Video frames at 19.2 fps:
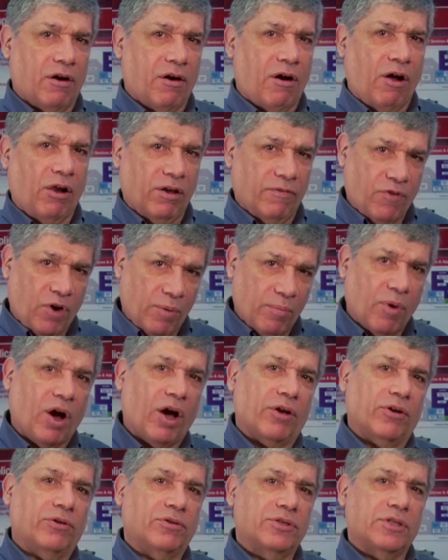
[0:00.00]
all of our
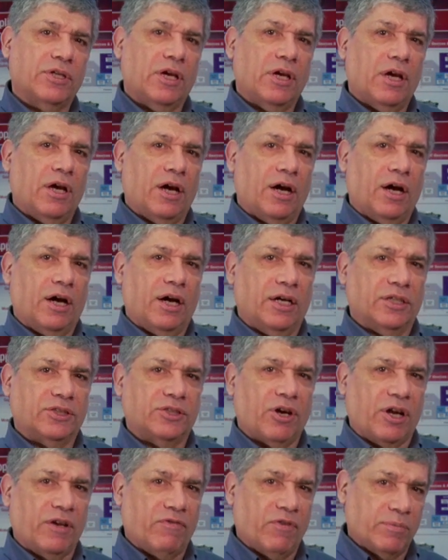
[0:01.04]
models, uh,
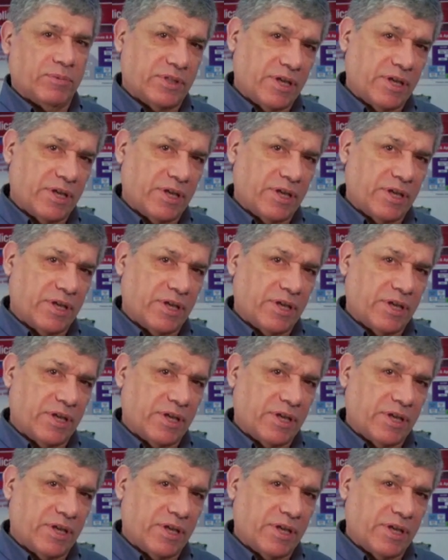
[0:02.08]
starting from